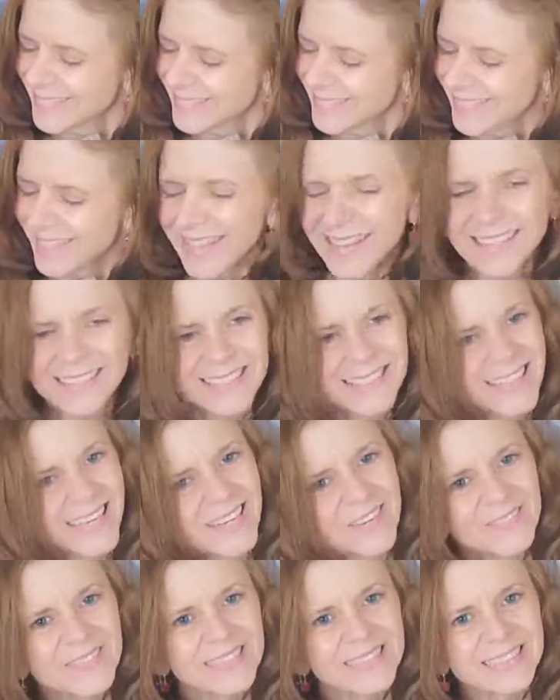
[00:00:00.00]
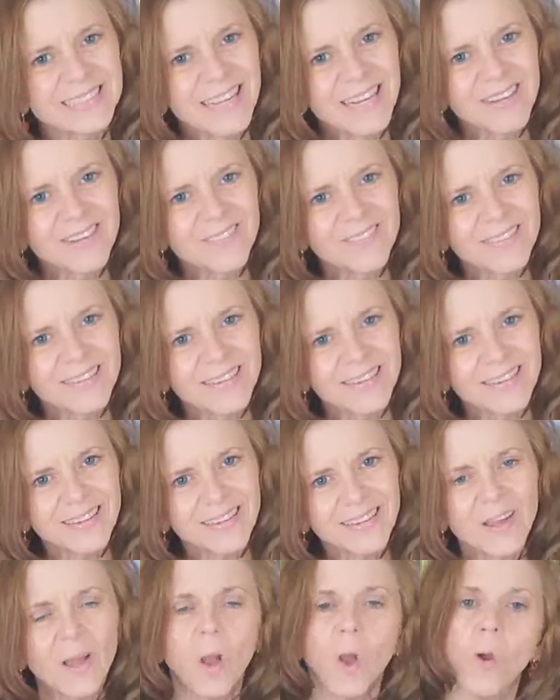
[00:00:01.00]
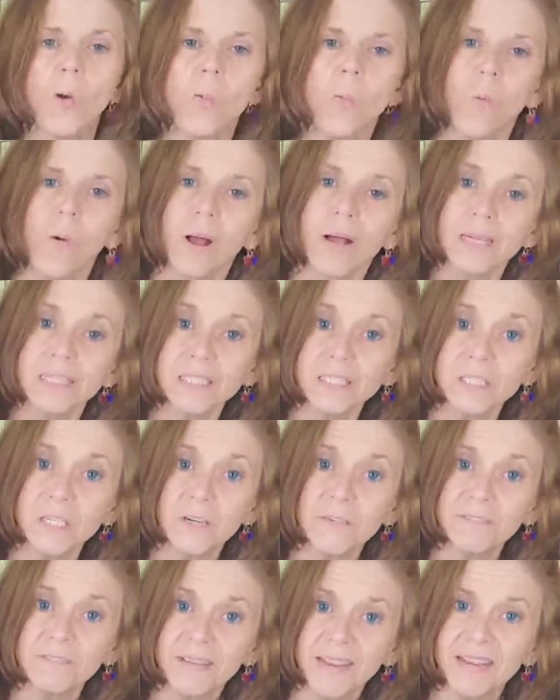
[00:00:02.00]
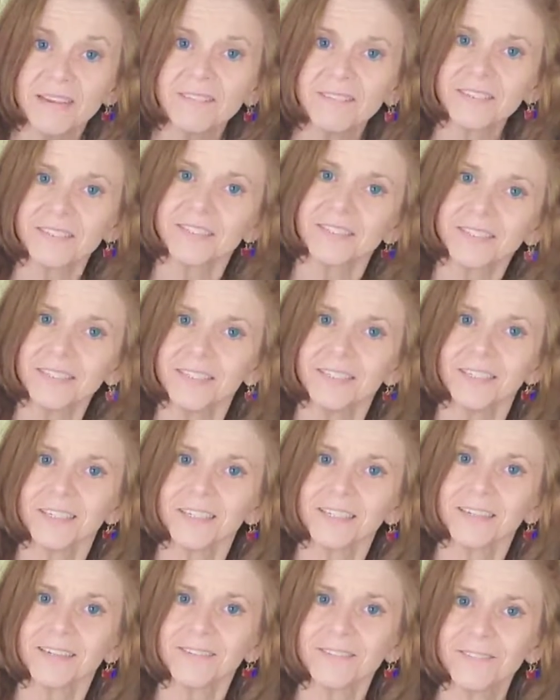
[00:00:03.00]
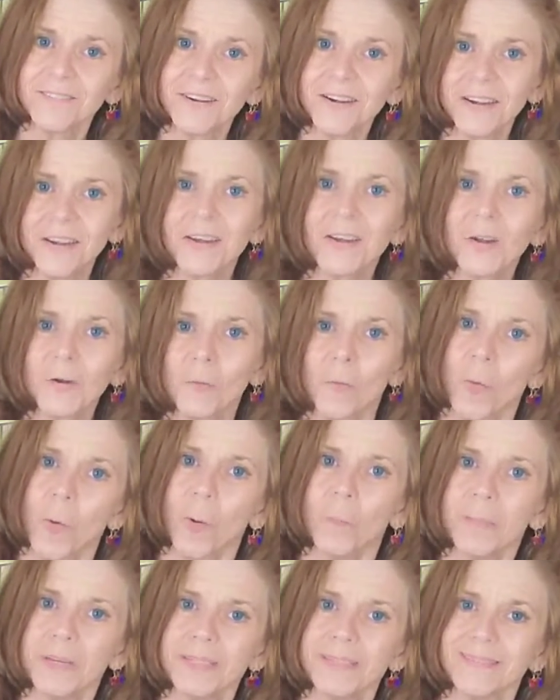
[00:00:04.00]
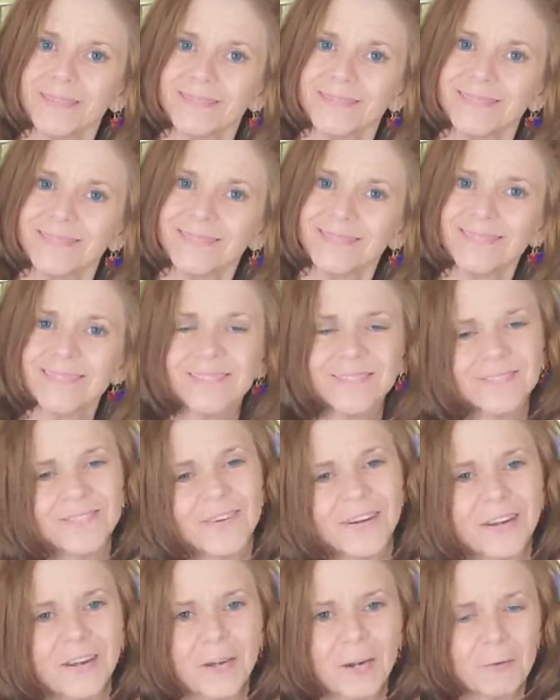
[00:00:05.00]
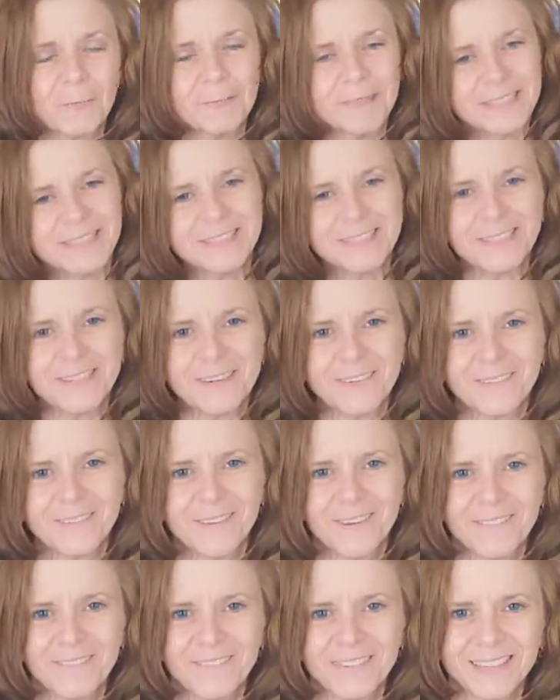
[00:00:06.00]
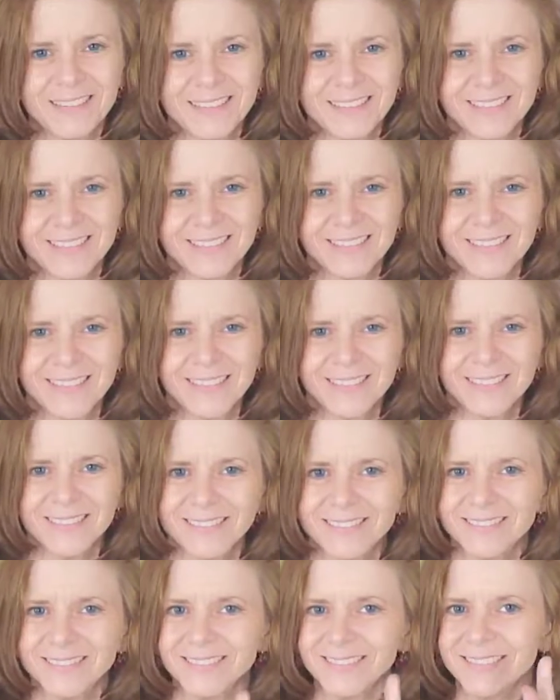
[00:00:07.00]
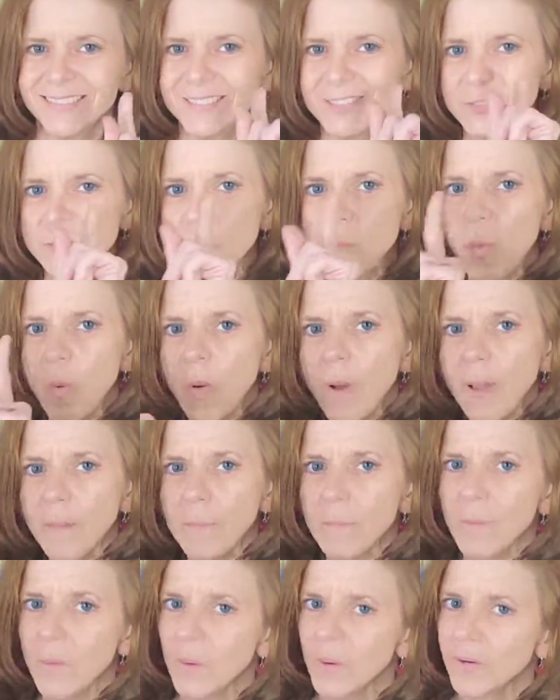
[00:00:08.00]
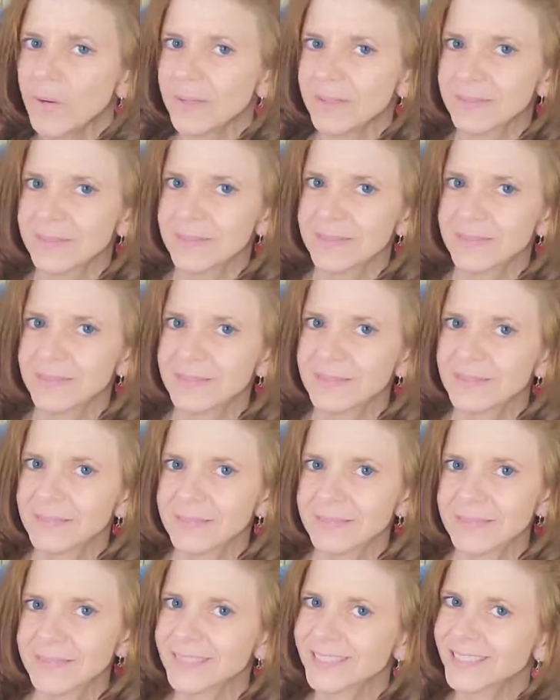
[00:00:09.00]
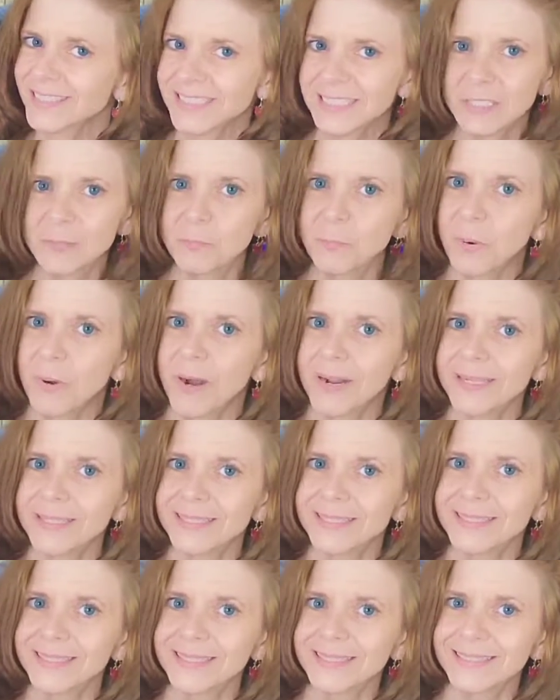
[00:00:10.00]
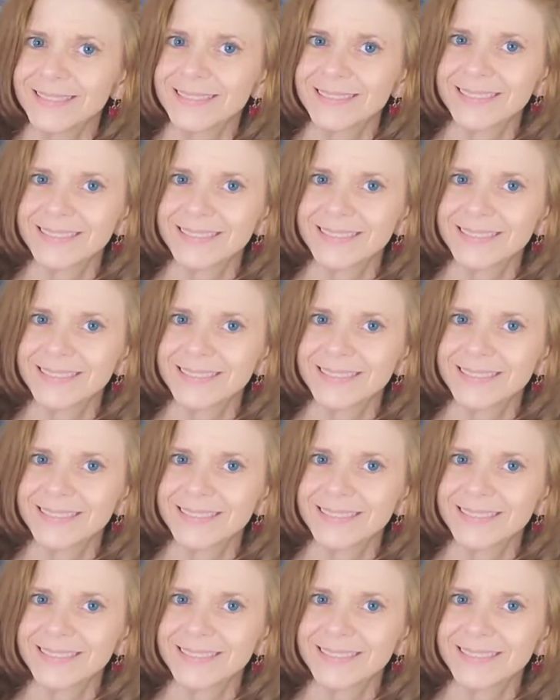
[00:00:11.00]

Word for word: You guys gotta be telling me, what's your favorite look for your woman? For your mature woman? There's one more. It's just precious.